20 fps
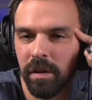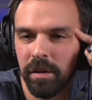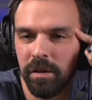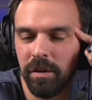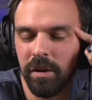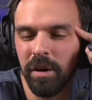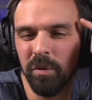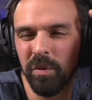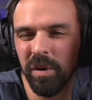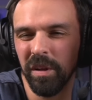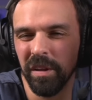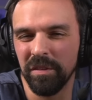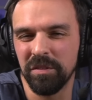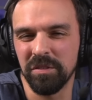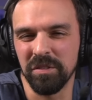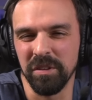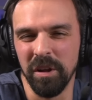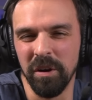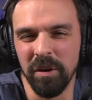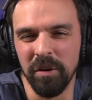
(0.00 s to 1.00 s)
You go really
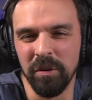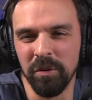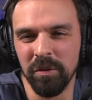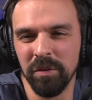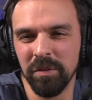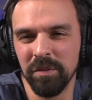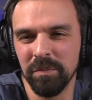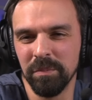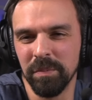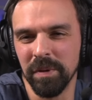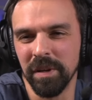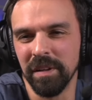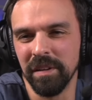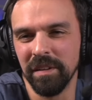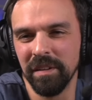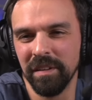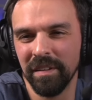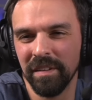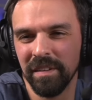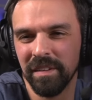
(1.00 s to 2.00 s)
slow,
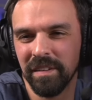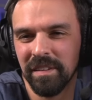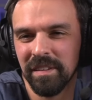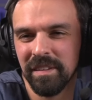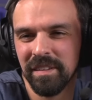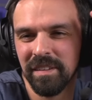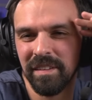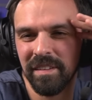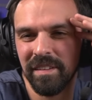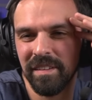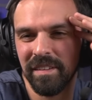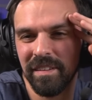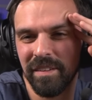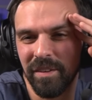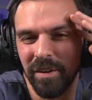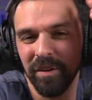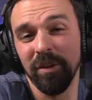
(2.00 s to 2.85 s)
or